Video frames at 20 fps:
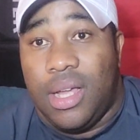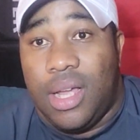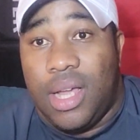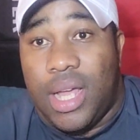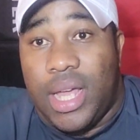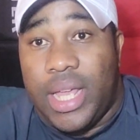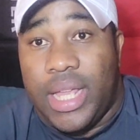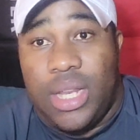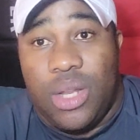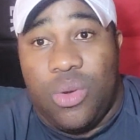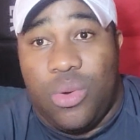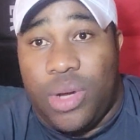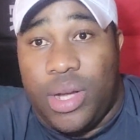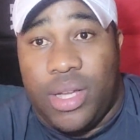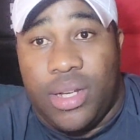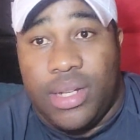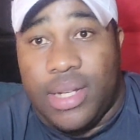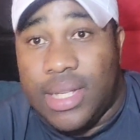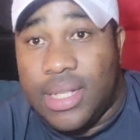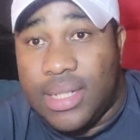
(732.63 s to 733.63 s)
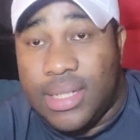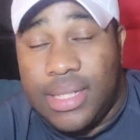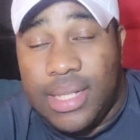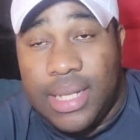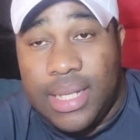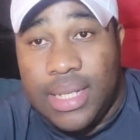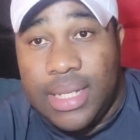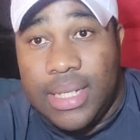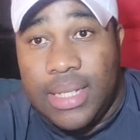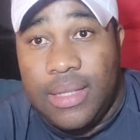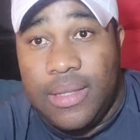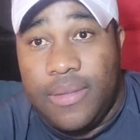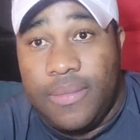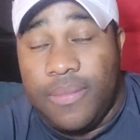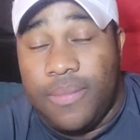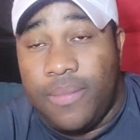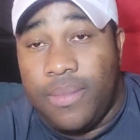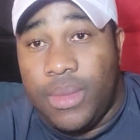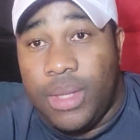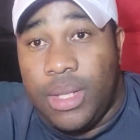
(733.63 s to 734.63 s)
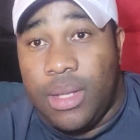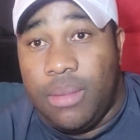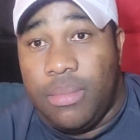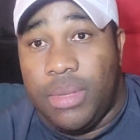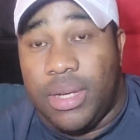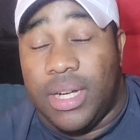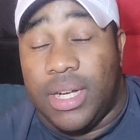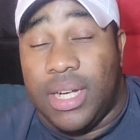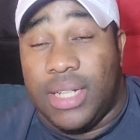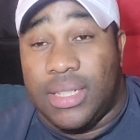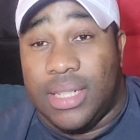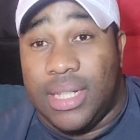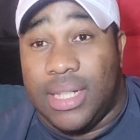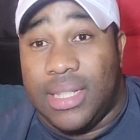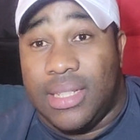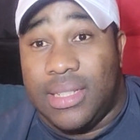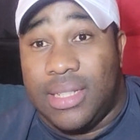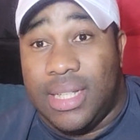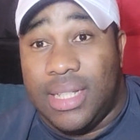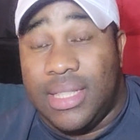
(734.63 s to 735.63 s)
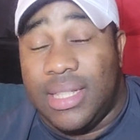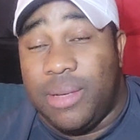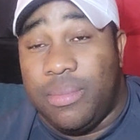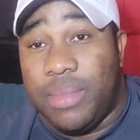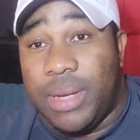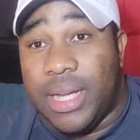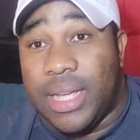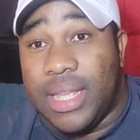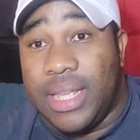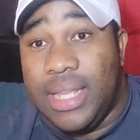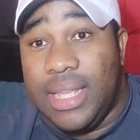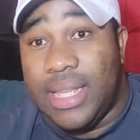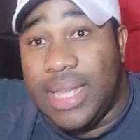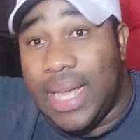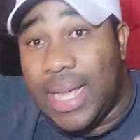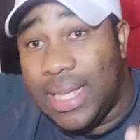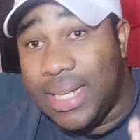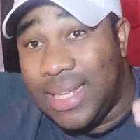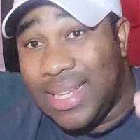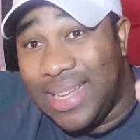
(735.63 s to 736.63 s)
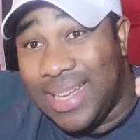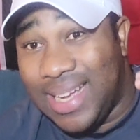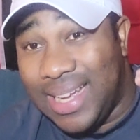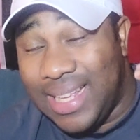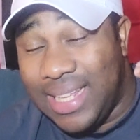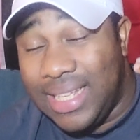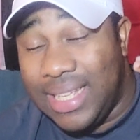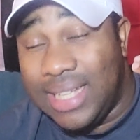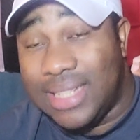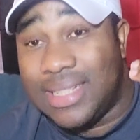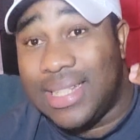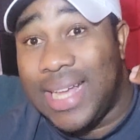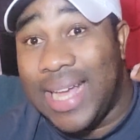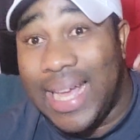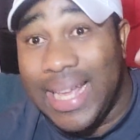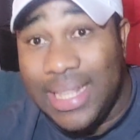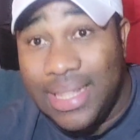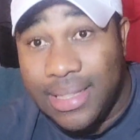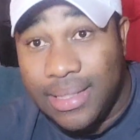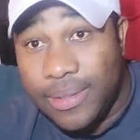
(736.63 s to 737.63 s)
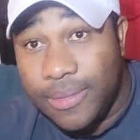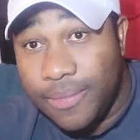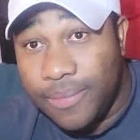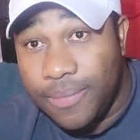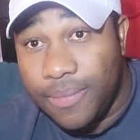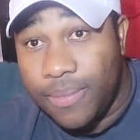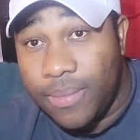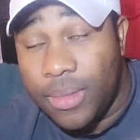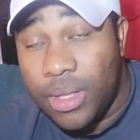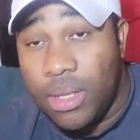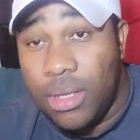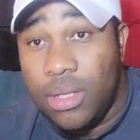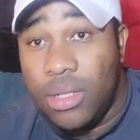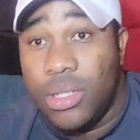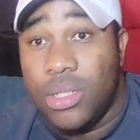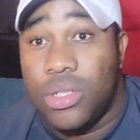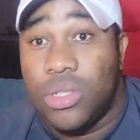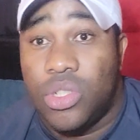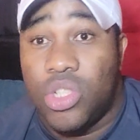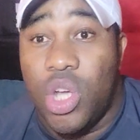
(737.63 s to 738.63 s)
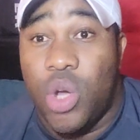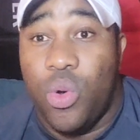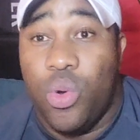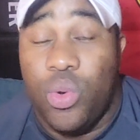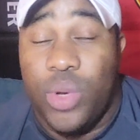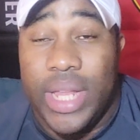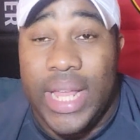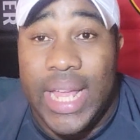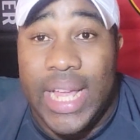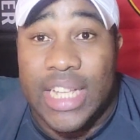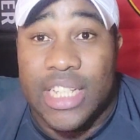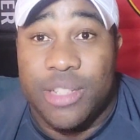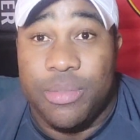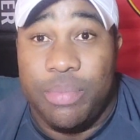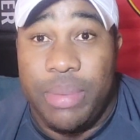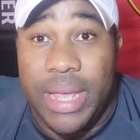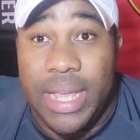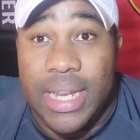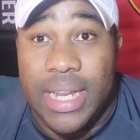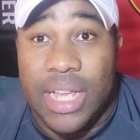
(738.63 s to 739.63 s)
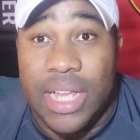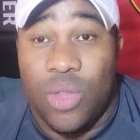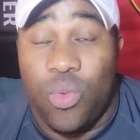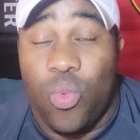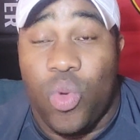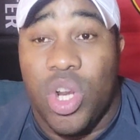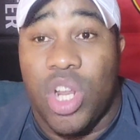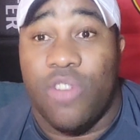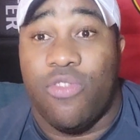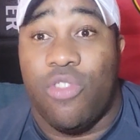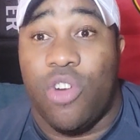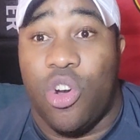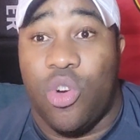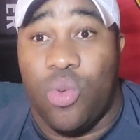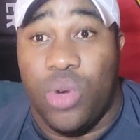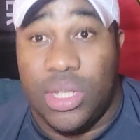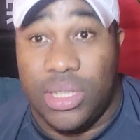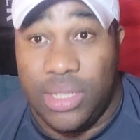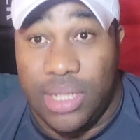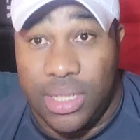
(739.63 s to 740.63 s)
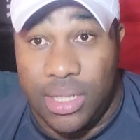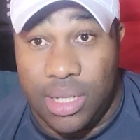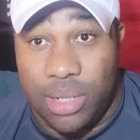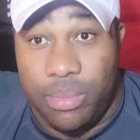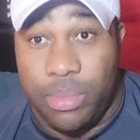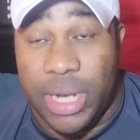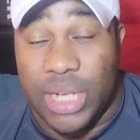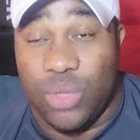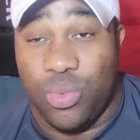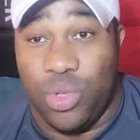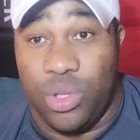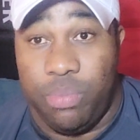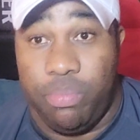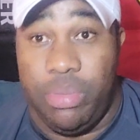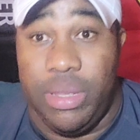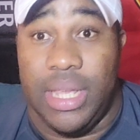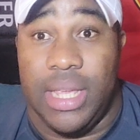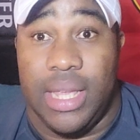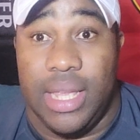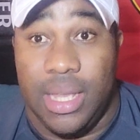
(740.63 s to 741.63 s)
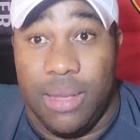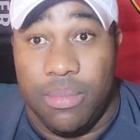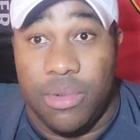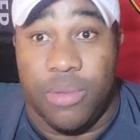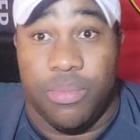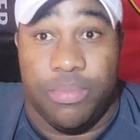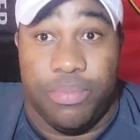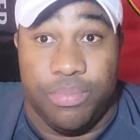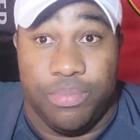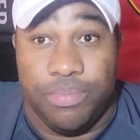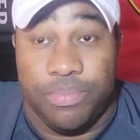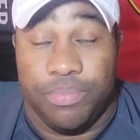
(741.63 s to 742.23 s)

I don't understand it, because as a centre back he has height, so we would expect that one of our centre backs would pick him up.